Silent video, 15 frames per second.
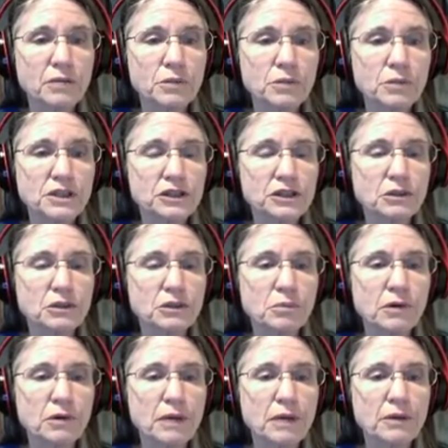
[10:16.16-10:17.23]
positional
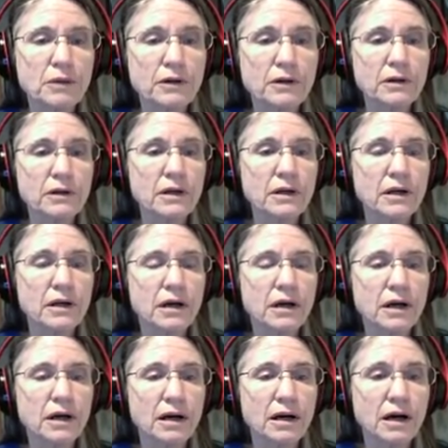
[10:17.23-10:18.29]
parameter,
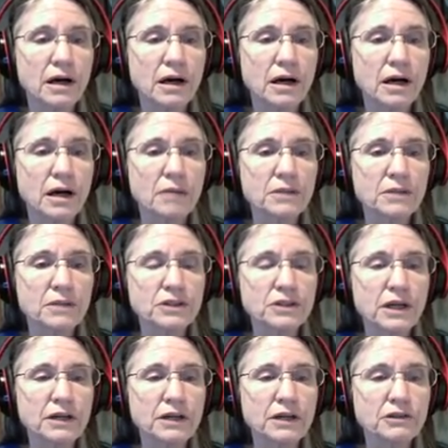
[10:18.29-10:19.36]
I'm
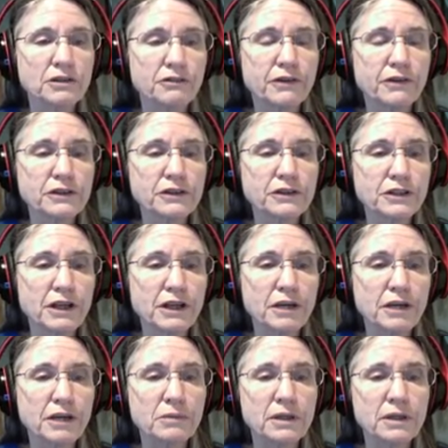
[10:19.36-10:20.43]
assigning to first
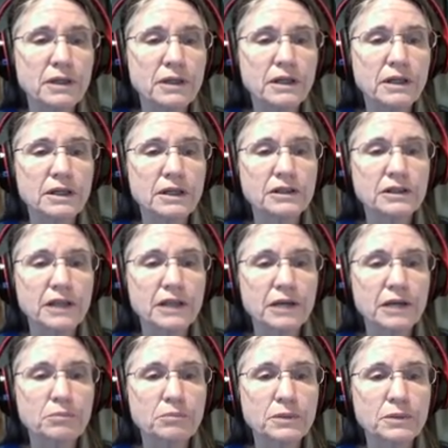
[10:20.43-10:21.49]
name.
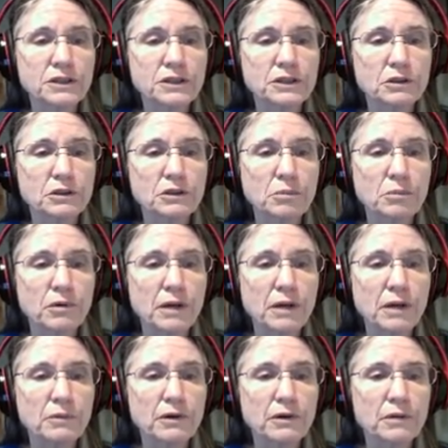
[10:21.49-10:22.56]
Second positional
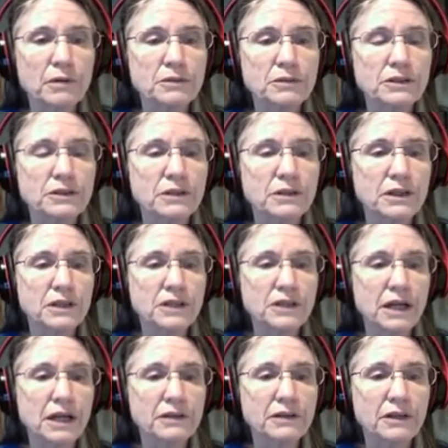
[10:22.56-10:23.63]
parameter, I'm
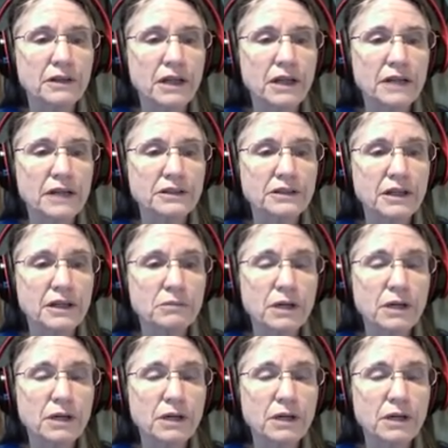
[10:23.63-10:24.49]
assigning to the last name.